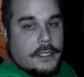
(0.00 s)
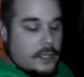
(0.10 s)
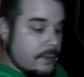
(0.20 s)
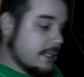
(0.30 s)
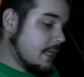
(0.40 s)

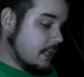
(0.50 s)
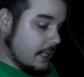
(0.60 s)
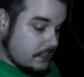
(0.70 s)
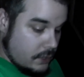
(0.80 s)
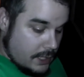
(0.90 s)
So I went down to
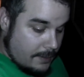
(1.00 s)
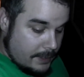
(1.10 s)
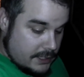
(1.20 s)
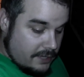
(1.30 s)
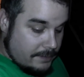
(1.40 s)
Lakeshore, got
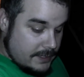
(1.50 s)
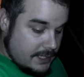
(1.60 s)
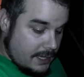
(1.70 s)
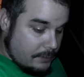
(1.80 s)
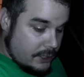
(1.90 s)
myself my
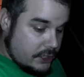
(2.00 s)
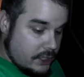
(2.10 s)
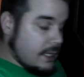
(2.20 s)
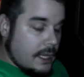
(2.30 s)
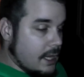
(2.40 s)

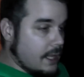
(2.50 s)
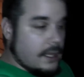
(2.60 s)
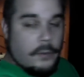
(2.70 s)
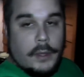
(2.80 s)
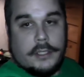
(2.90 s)
sandwich, and
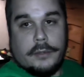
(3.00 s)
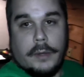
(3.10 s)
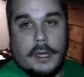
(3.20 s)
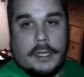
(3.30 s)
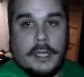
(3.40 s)
then went to
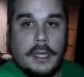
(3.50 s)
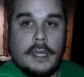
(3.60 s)
work.